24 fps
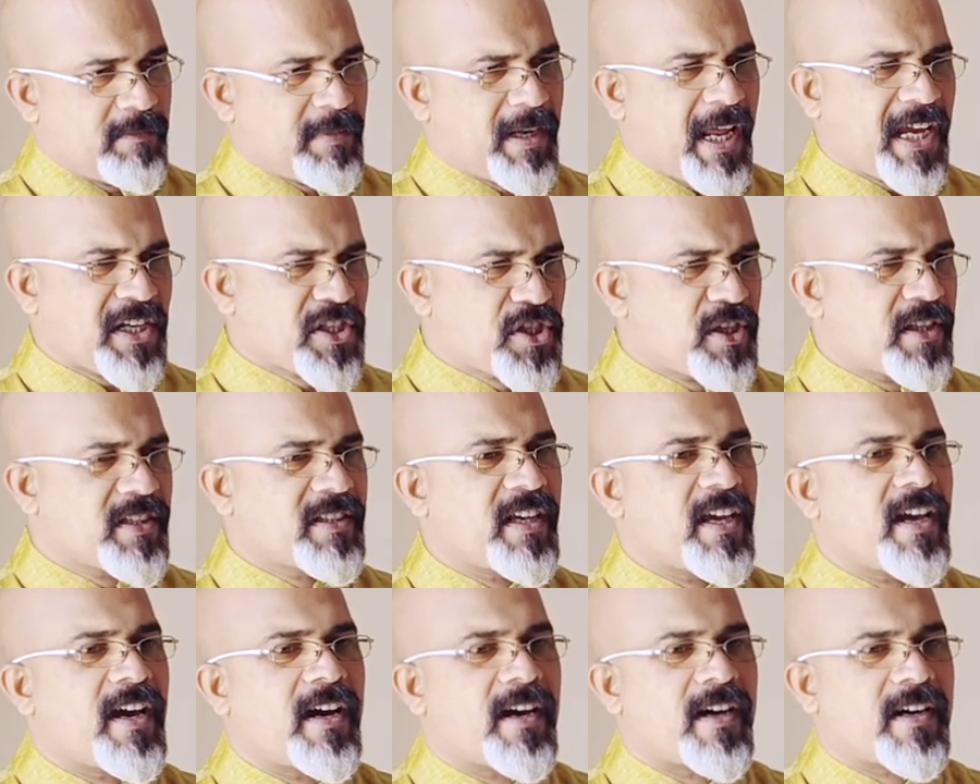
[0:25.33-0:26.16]
but actually
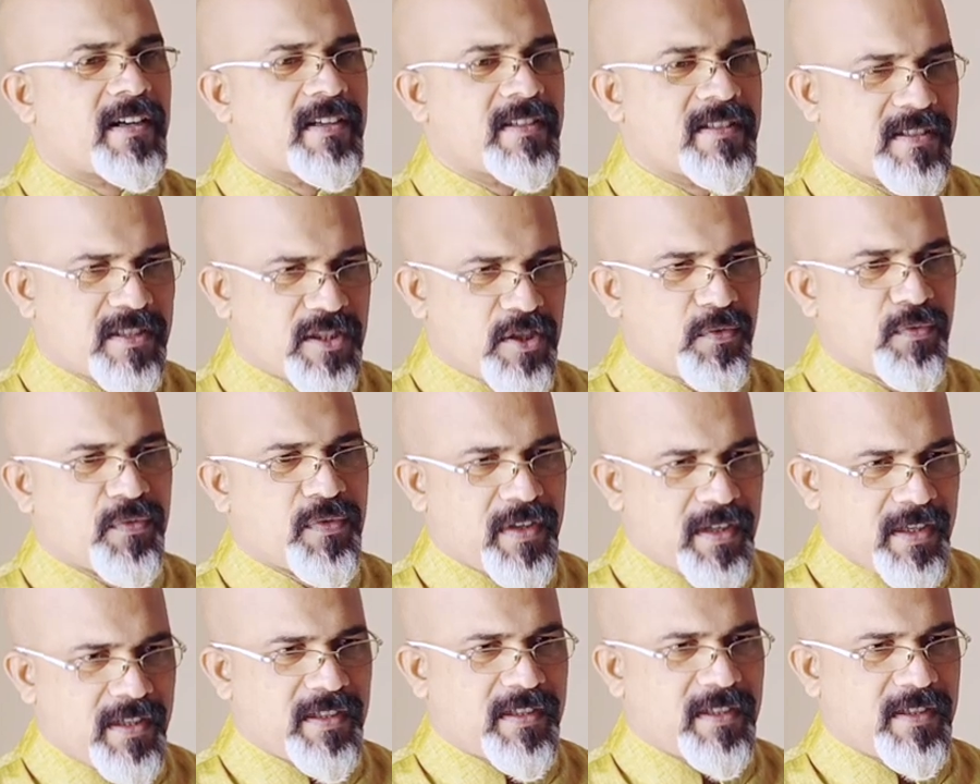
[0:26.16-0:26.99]
they are
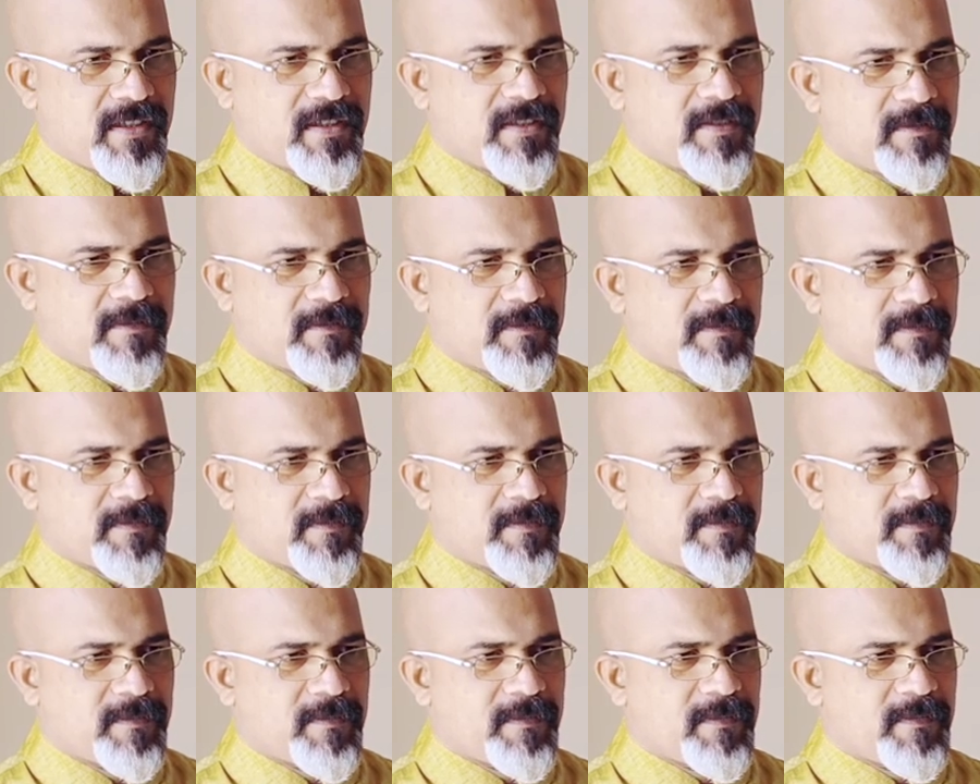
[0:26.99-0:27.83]
different.
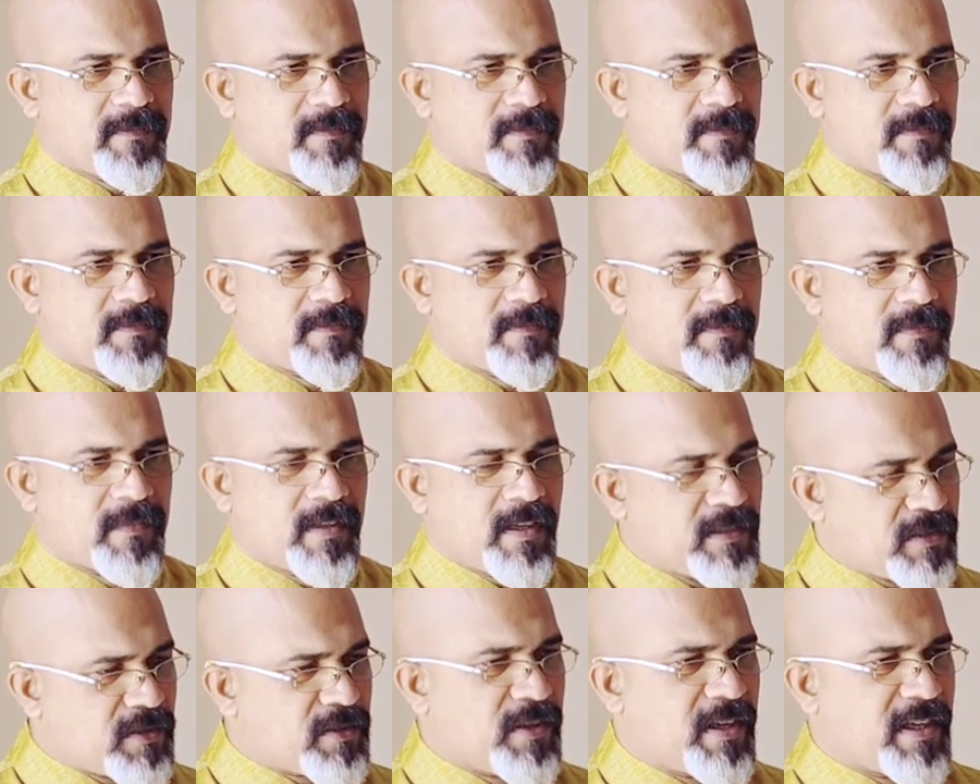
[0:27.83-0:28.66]

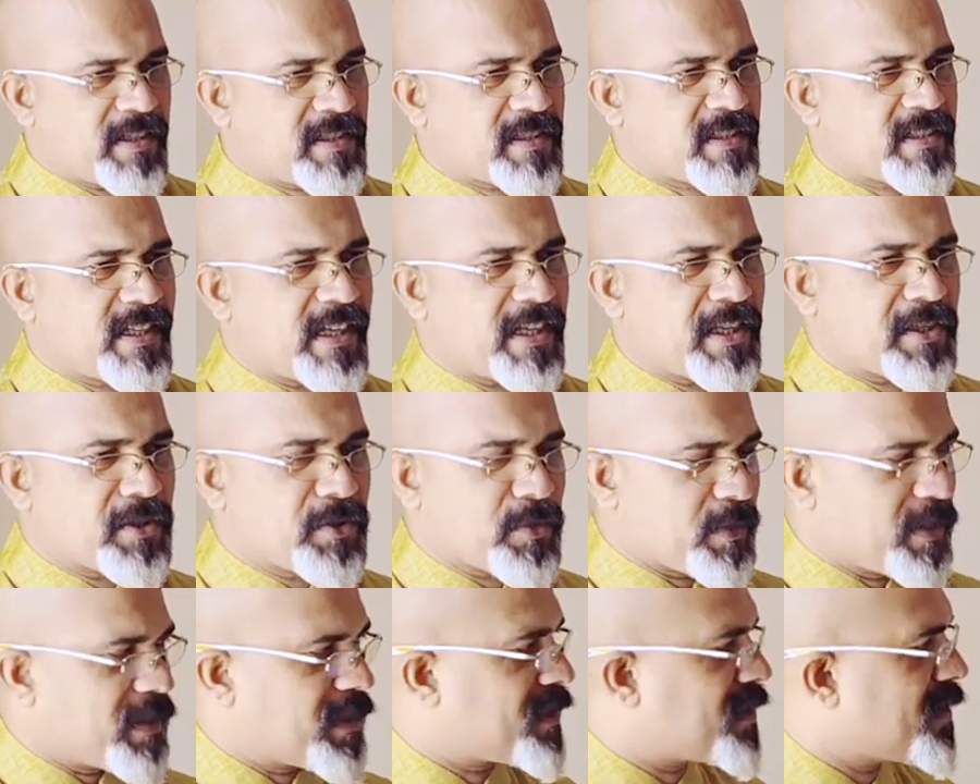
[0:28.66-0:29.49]
So let's get
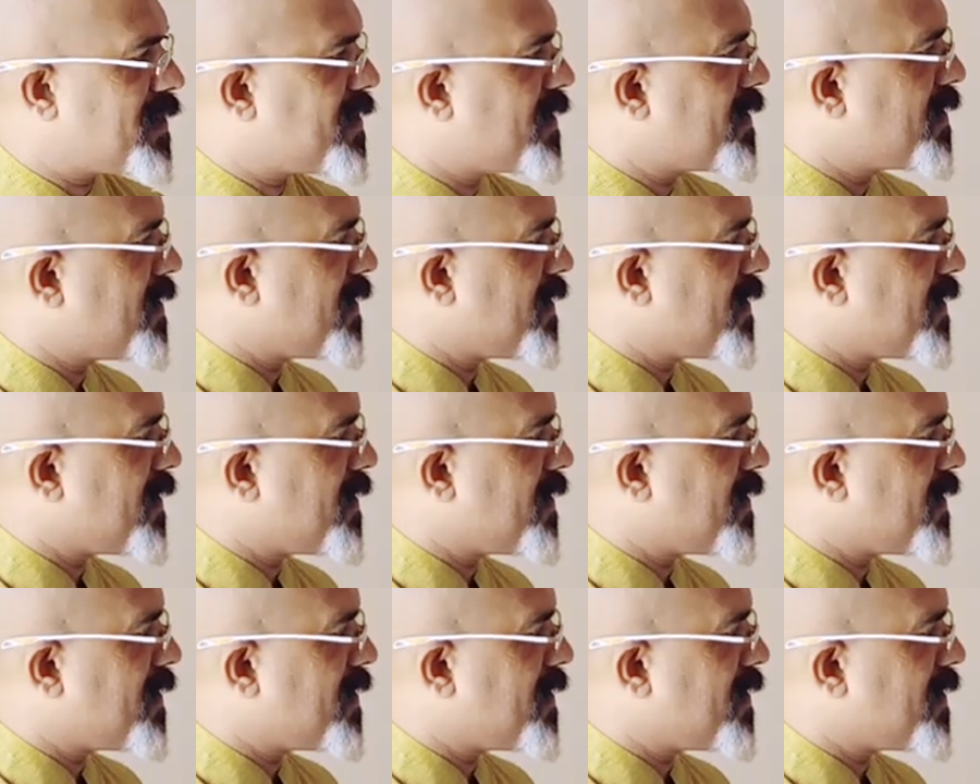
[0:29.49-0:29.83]
into it.